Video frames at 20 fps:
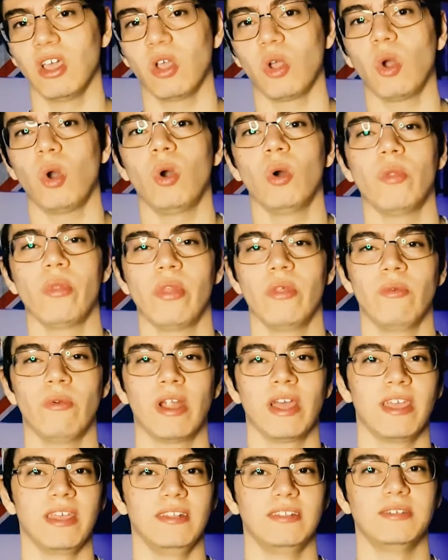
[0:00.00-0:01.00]
call the
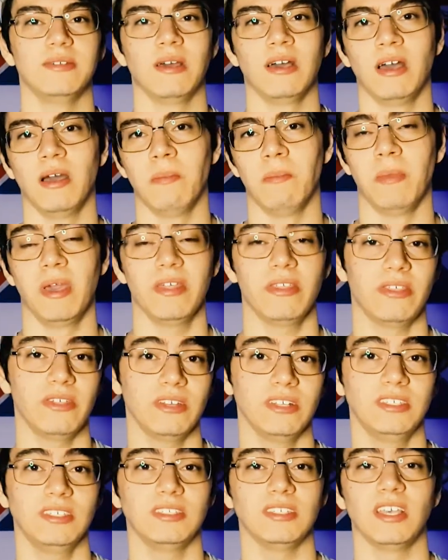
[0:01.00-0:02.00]
right
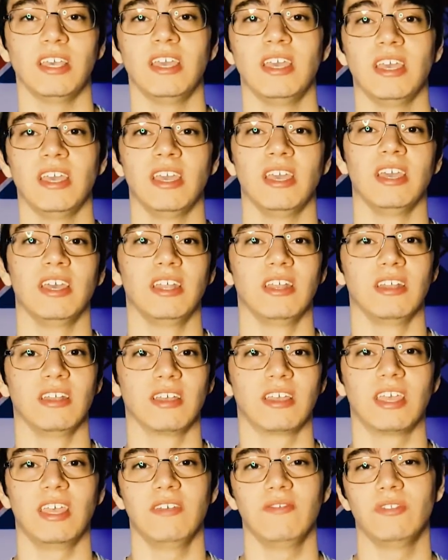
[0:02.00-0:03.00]
methods,
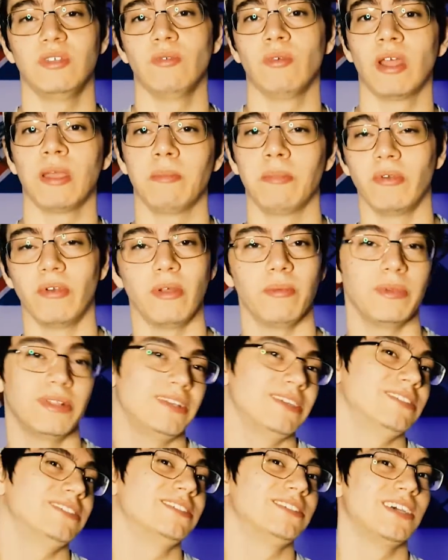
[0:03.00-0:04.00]
and give the right
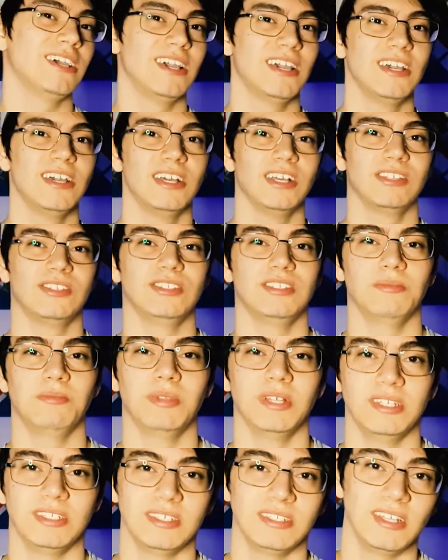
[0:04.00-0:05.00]
parameters to the
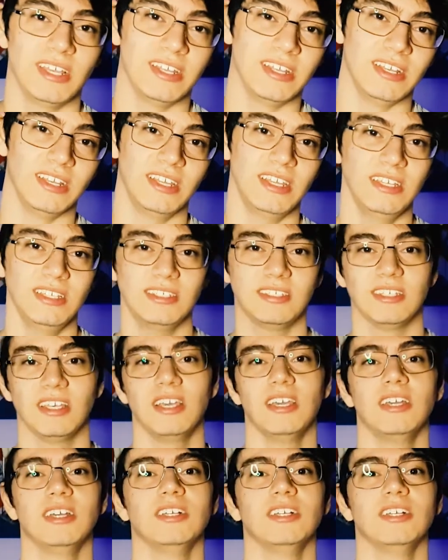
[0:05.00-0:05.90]
places that it needs.